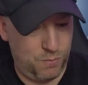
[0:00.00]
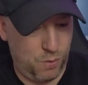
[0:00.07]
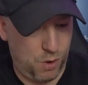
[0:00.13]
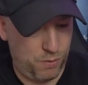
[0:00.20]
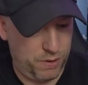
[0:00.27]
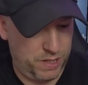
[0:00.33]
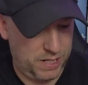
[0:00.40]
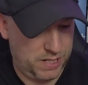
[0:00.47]

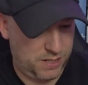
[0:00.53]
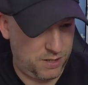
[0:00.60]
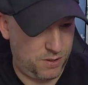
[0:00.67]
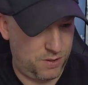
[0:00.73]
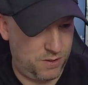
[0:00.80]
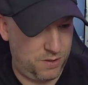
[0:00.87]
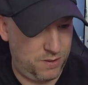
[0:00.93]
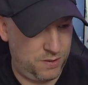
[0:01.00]
Warranty
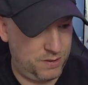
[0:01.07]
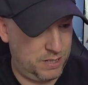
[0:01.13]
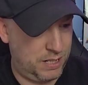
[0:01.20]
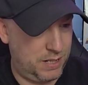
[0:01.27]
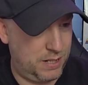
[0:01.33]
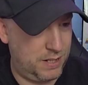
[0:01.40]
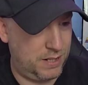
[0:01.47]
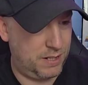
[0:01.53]
card.
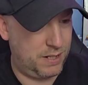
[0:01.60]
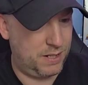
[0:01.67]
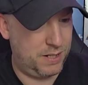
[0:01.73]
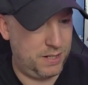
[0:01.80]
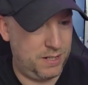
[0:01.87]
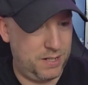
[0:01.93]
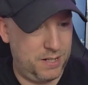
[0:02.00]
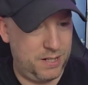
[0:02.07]

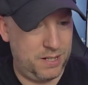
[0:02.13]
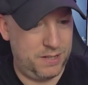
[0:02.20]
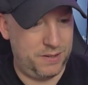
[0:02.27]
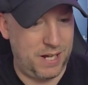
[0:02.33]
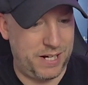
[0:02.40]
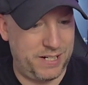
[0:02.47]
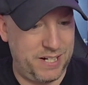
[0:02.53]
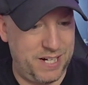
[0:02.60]

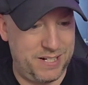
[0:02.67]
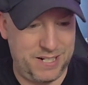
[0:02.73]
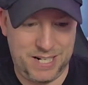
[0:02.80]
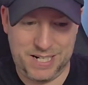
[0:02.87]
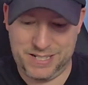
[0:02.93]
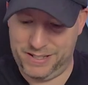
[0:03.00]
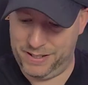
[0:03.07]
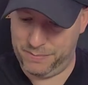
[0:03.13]
90
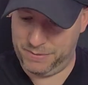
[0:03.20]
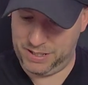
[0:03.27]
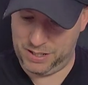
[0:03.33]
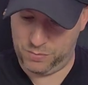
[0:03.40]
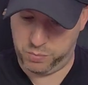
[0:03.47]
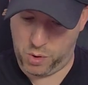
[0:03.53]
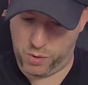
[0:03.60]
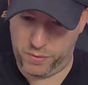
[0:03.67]
days
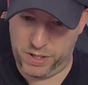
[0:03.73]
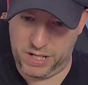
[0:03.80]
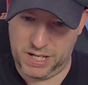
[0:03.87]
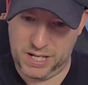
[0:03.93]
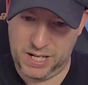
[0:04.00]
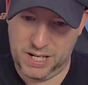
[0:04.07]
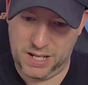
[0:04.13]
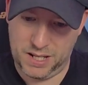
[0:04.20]
limited
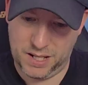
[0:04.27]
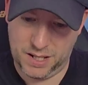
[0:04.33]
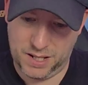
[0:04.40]
warranty.